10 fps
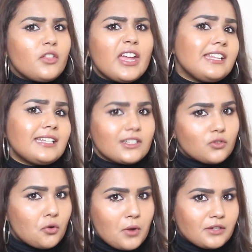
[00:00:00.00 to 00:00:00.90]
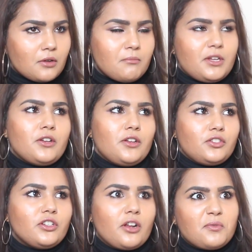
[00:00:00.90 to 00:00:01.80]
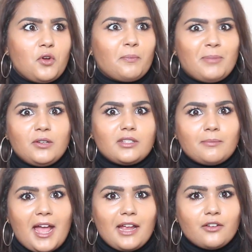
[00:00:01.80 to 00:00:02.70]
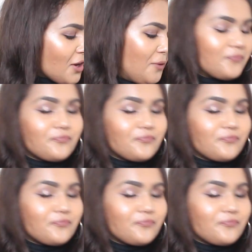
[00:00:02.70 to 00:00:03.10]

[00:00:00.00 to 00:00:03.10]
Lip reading: the heating's not always on because, you know, we've got bills to pay. So